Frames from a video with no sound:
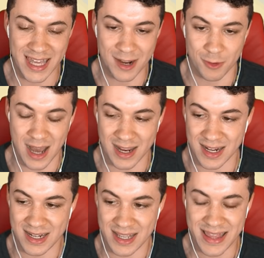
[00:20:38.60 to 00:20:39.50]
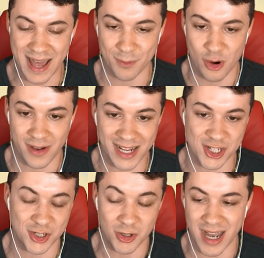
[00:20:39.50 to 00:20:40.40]
Kick. We're not gonna need that move. I
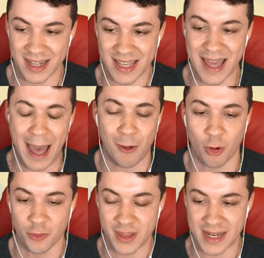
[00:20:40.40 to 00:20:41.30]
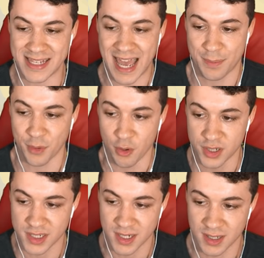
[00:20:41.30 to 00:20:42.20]
actually do kind of like Howl for the attack
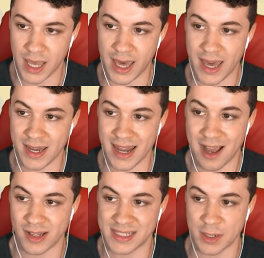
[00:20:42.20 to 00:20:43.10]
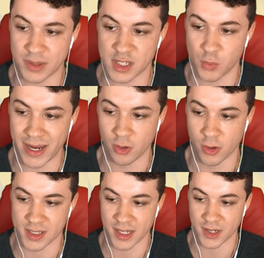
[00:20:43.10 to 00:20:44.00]
boost. And now let's see what this
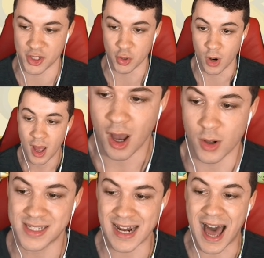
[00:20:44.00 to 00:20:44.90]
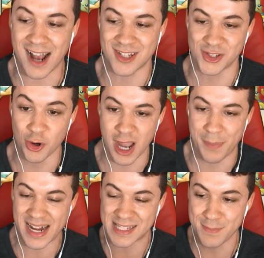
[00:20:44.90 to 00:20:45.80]
Wailord is gonna do. Oh, it's got
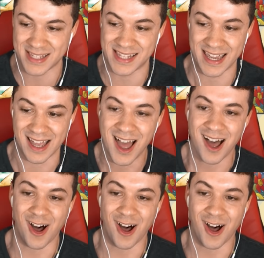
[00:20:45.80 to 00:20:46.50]
Octazooka, but it's missing.